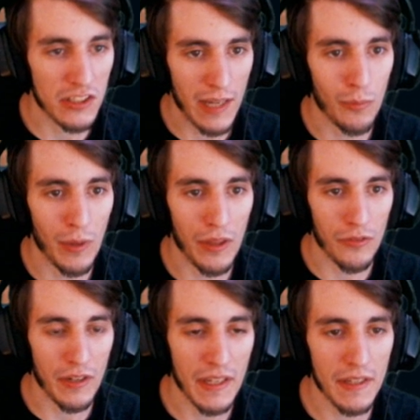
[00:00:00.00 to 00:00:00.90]

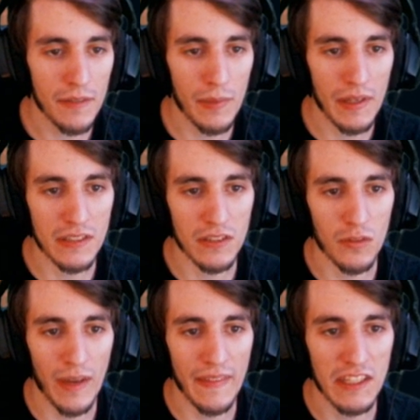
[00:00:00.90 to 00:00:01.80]
9.3 hit because of the
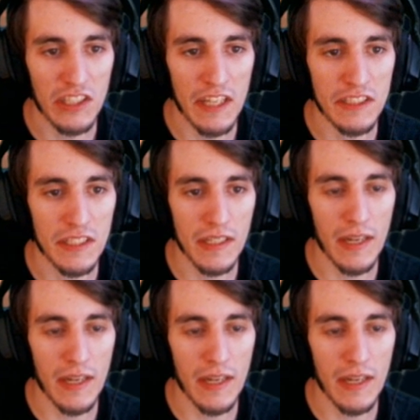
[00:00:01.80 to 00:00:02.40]
way they changed it.